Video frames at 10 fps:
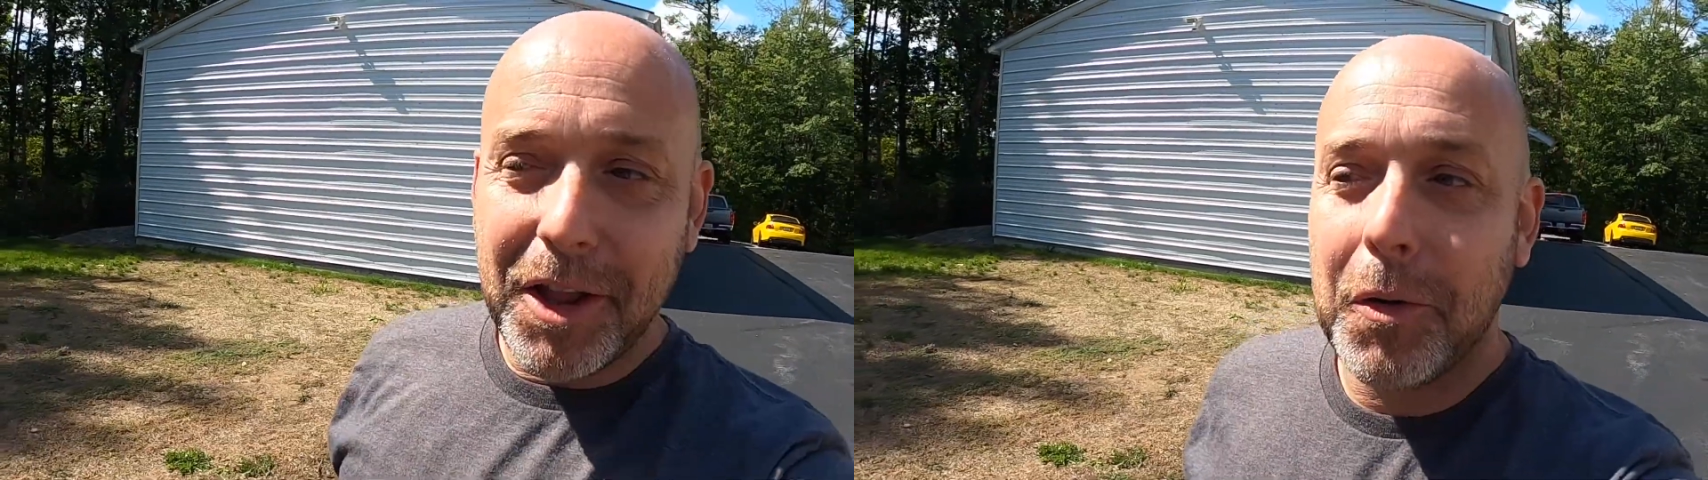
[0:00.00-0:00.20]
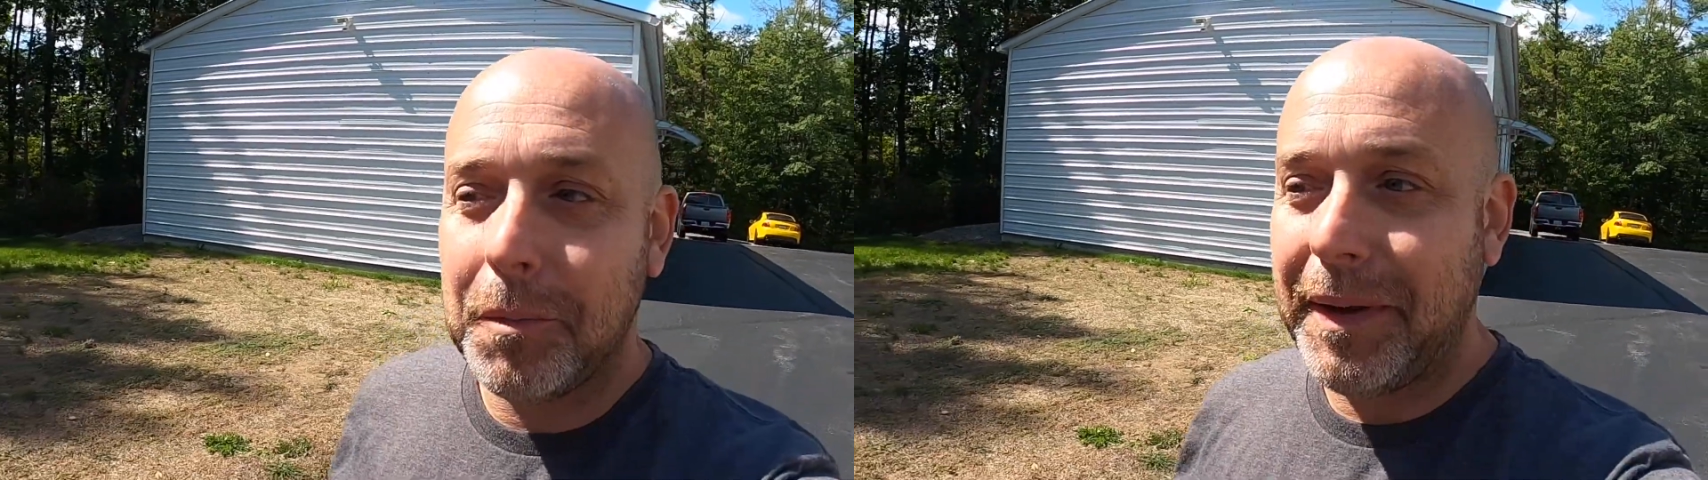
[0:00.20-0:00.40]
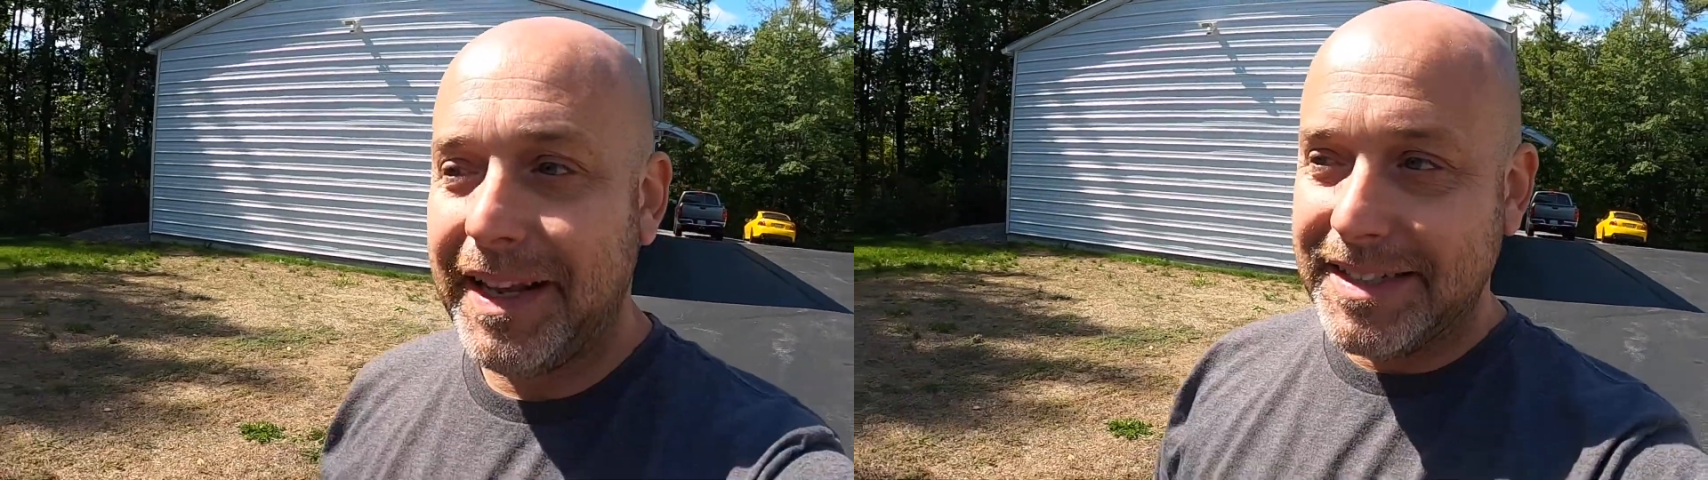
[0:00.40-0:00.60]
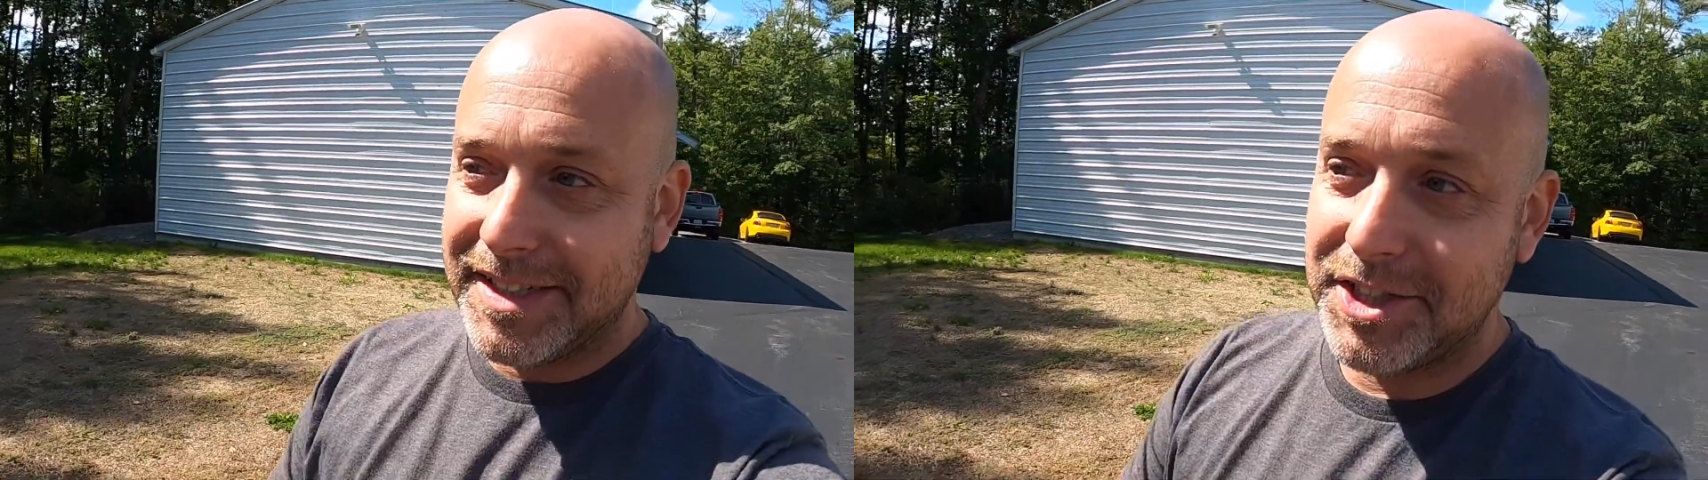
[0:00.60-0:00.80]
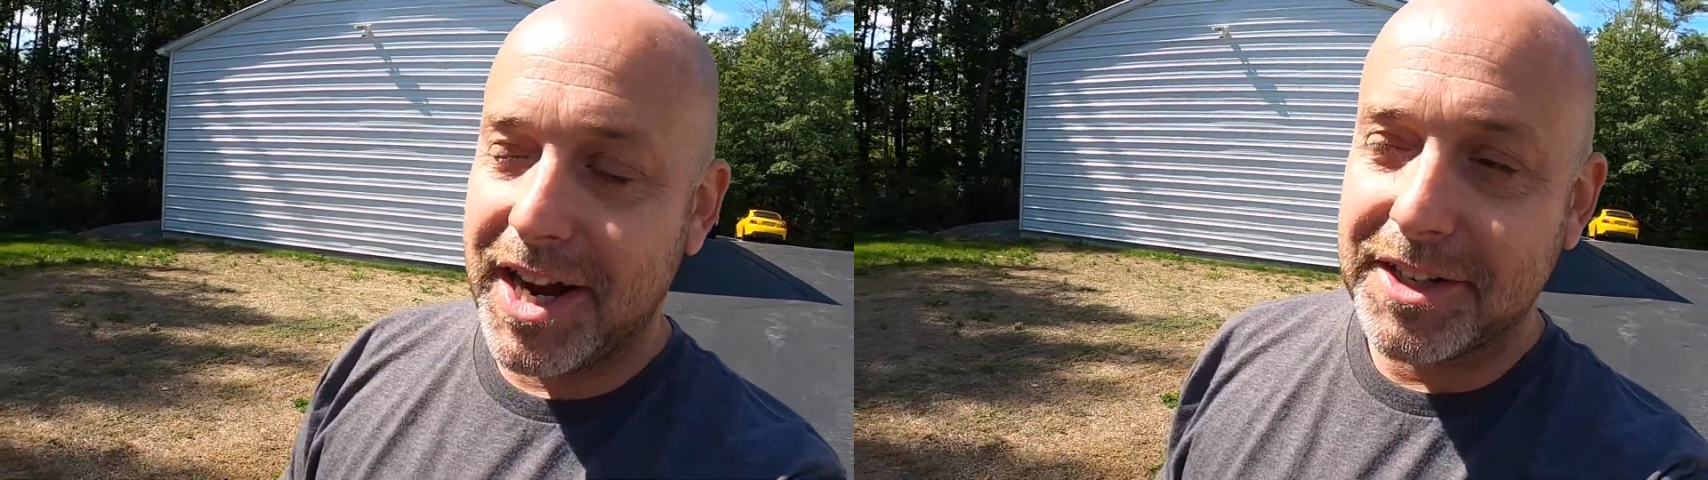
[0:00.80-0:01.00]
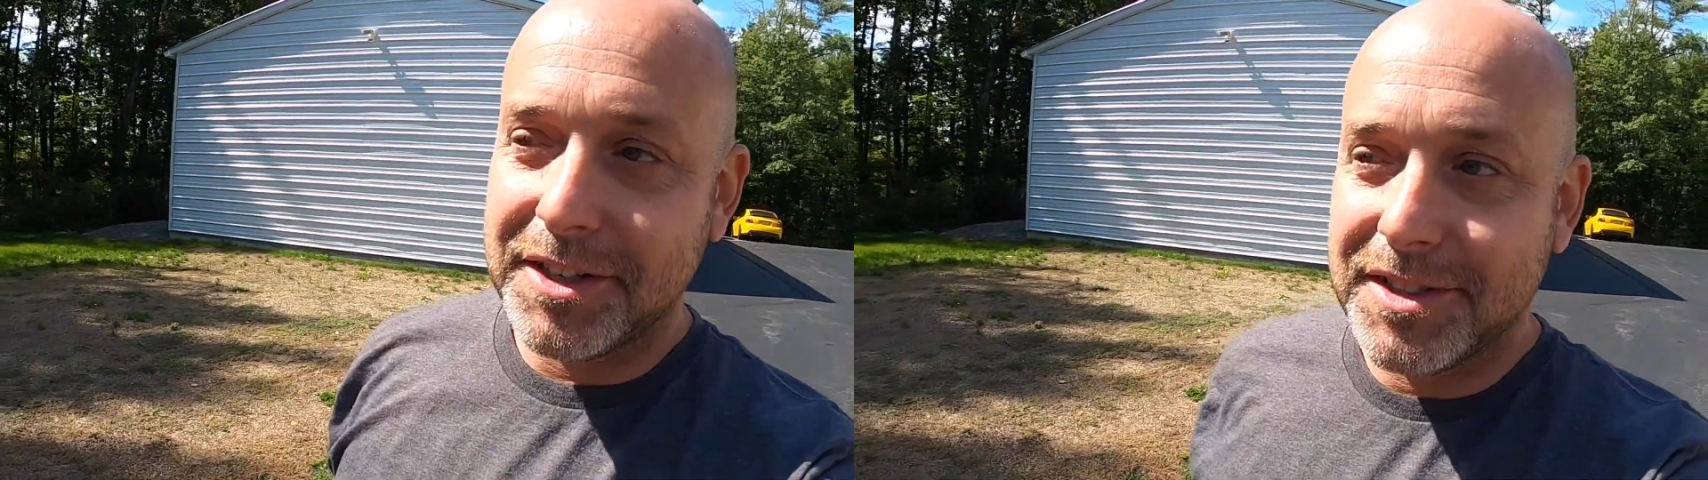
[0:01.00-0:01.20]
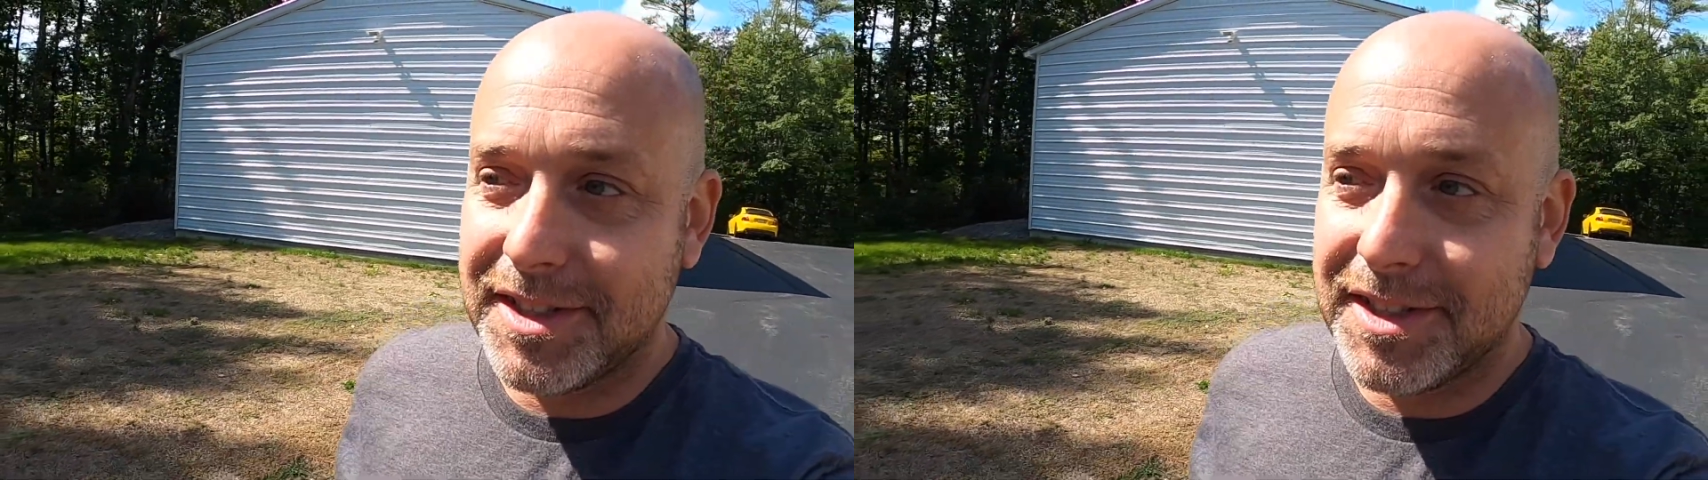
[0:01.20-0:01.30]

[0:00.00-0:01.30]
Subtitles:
low impedance injectors.